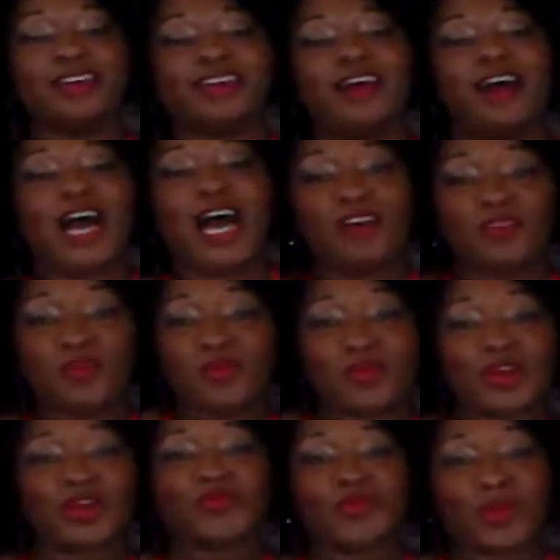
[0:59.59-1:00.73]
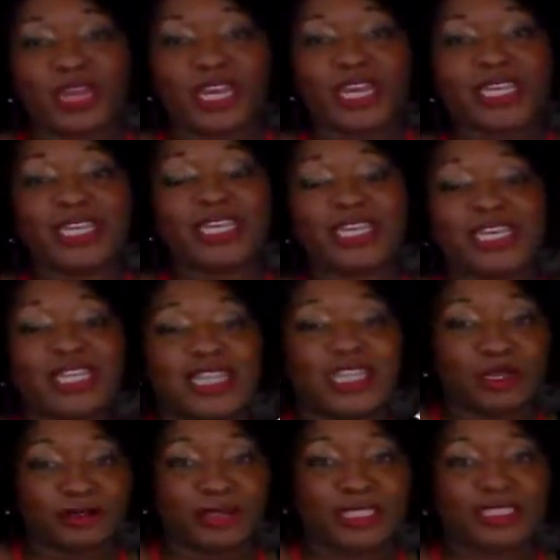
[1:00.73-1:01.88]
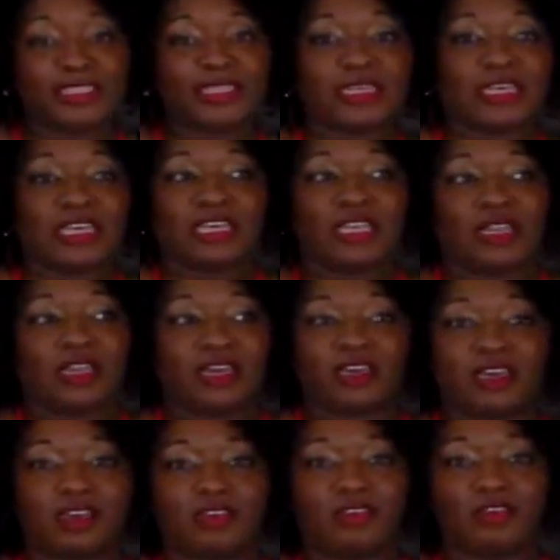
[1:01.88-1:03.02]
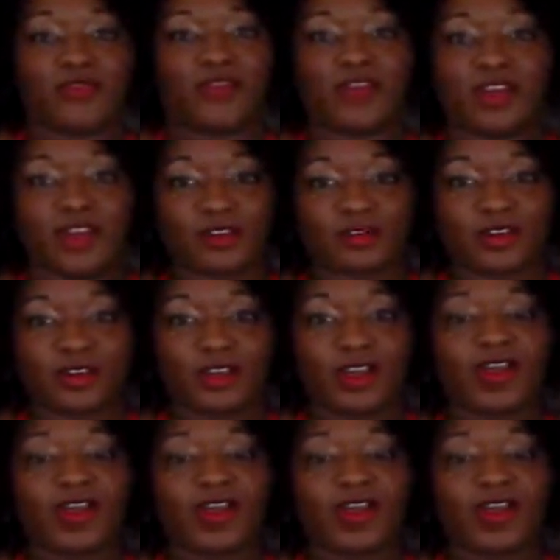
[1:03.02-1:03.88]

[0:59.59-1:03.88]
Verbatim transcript: Now, I haven't worn red lipstick in like forever.